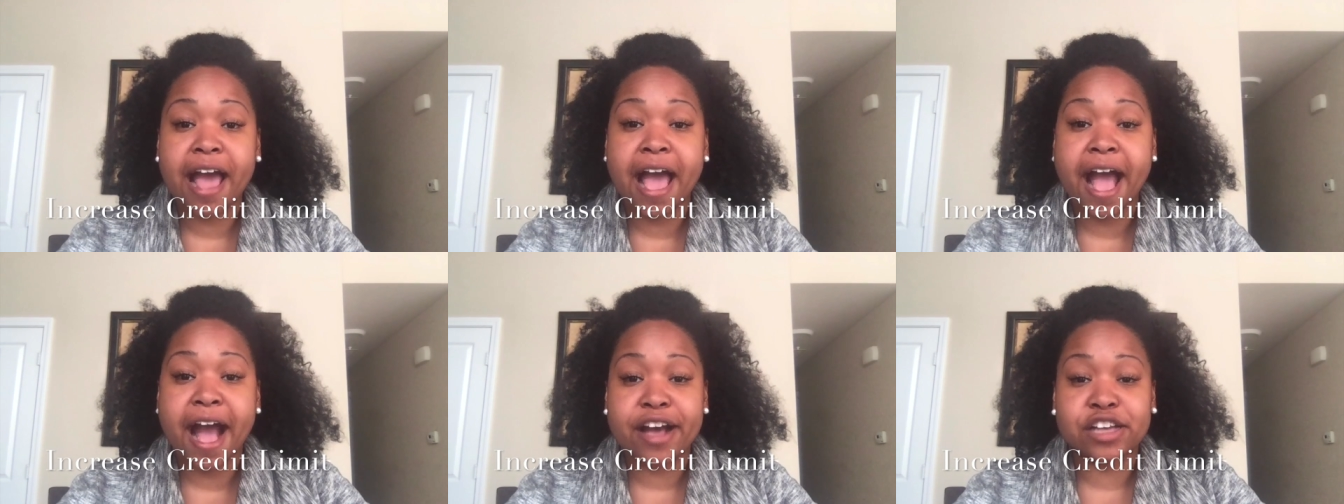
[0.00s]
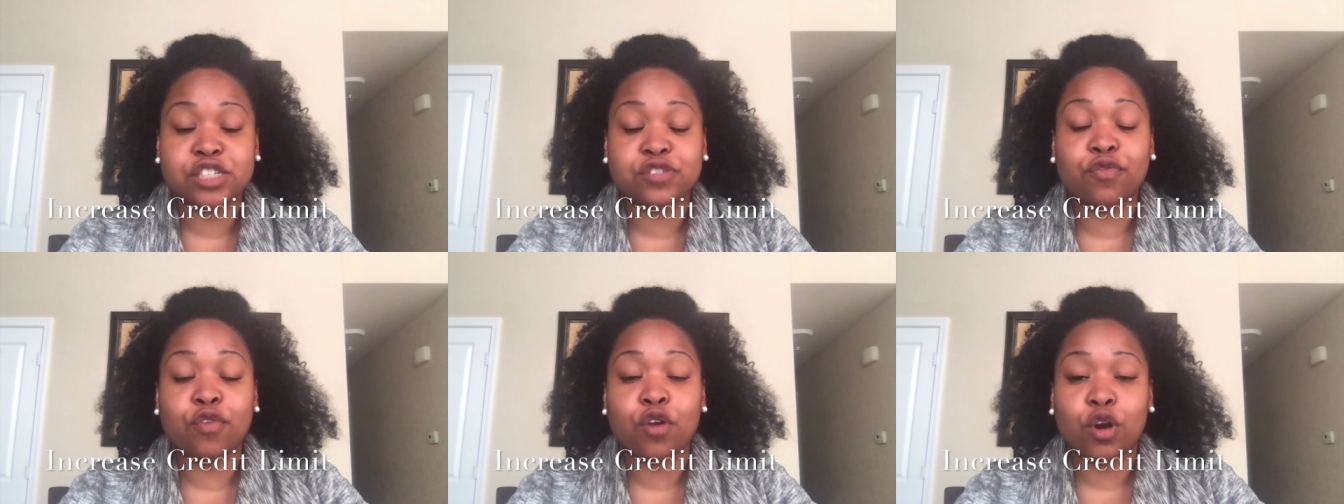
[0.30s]

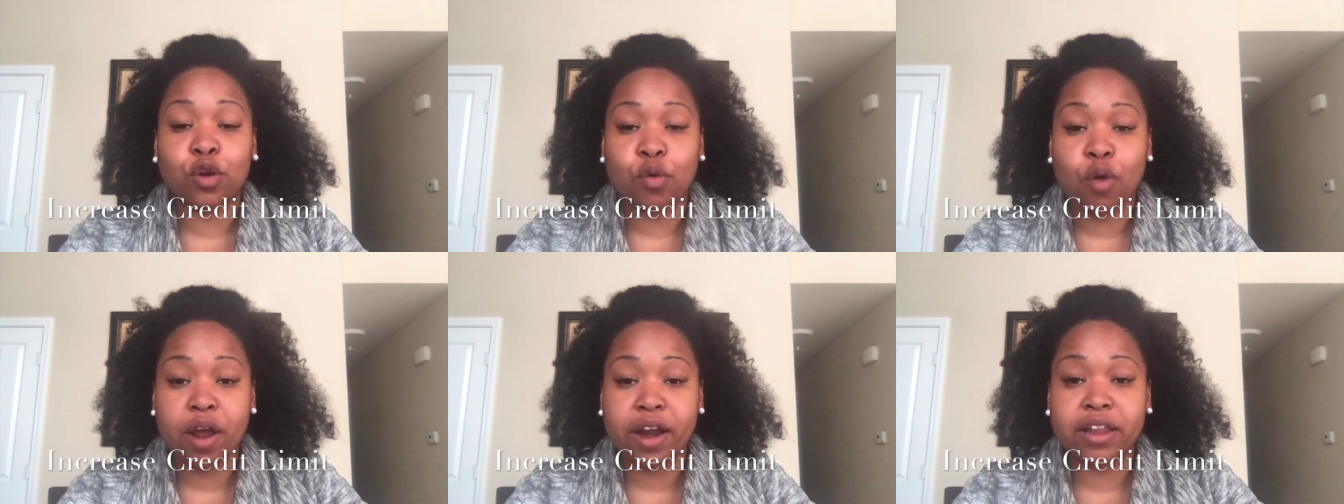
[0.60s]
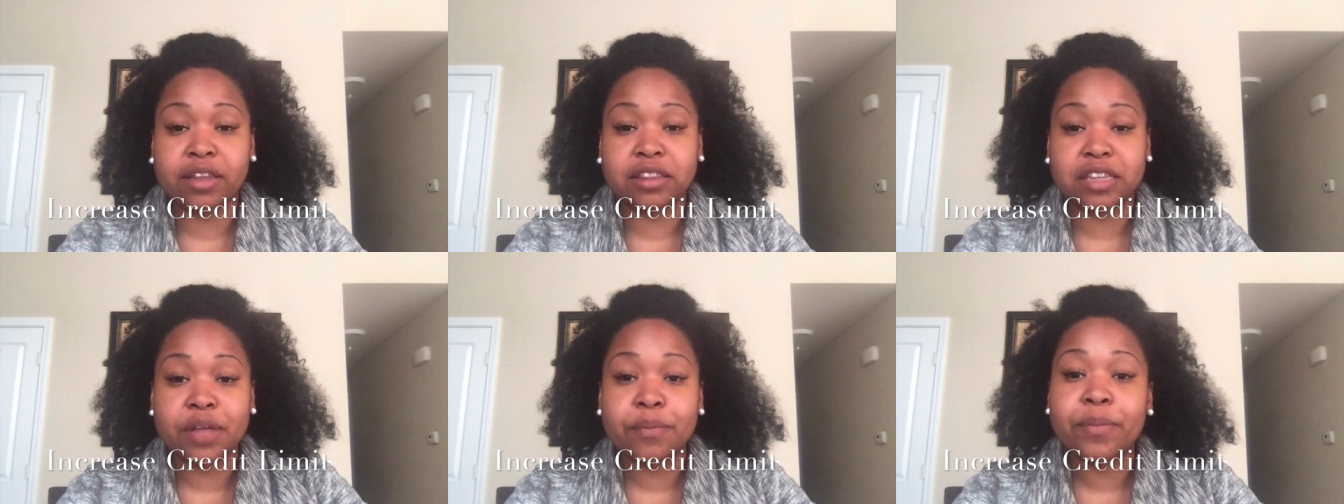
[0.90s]
ask for a
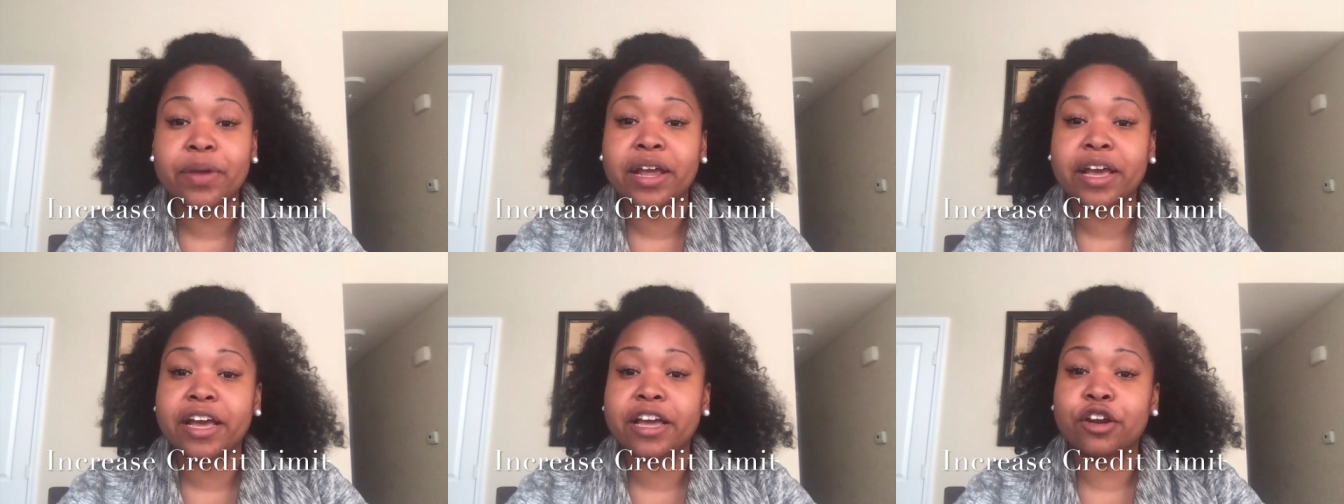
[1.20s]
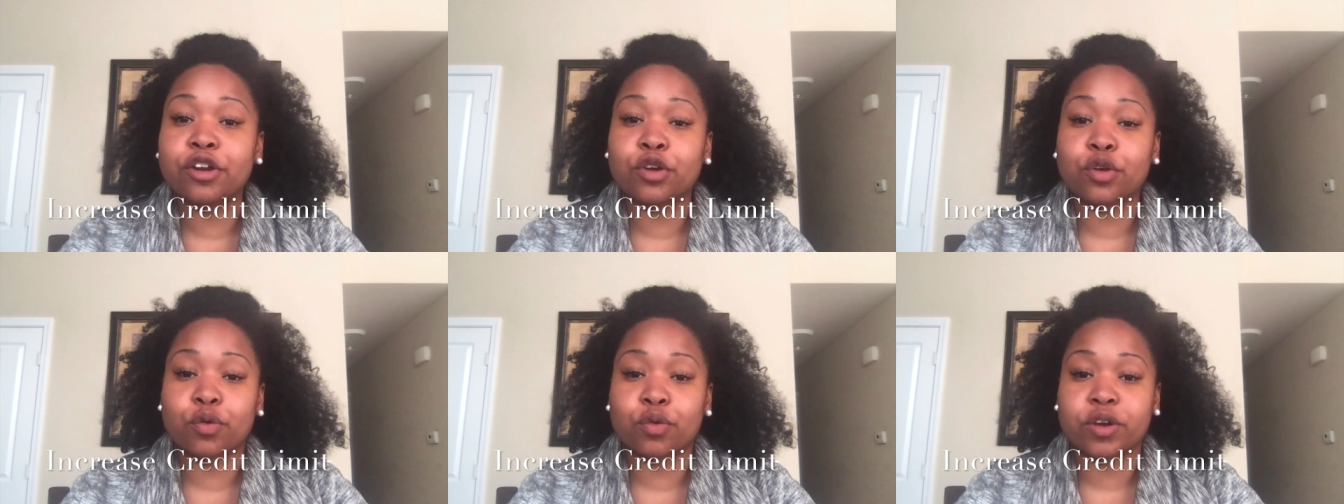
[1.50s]
credit limit
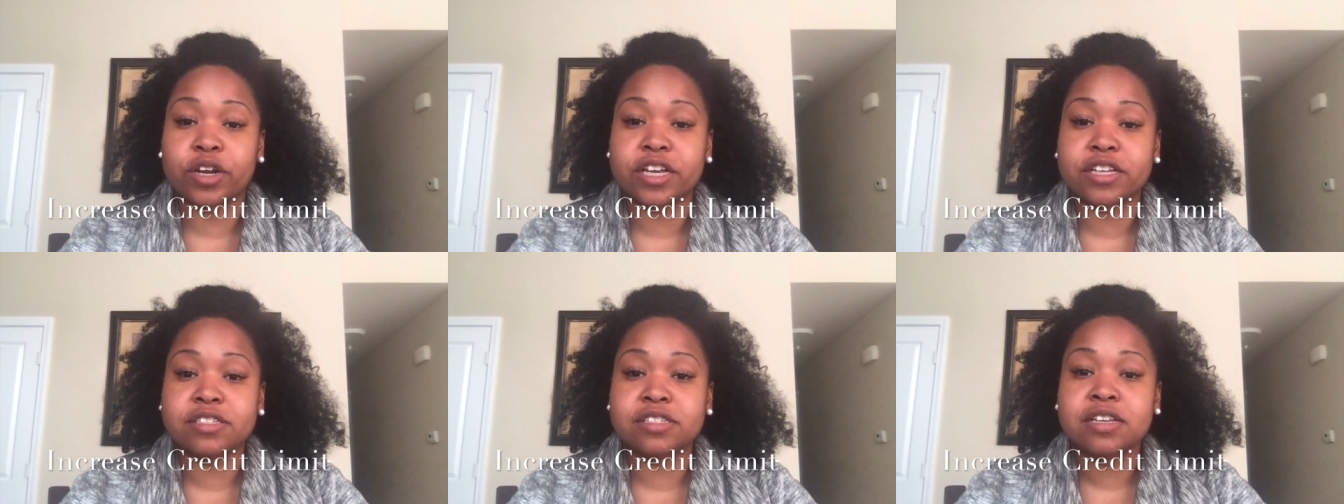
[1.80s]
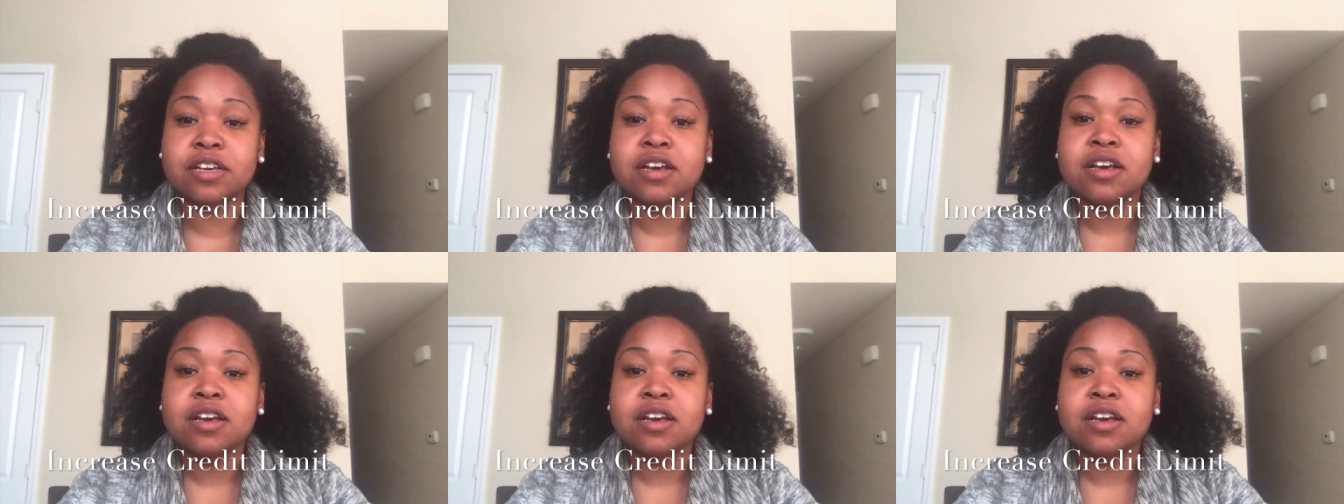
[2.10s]
increase.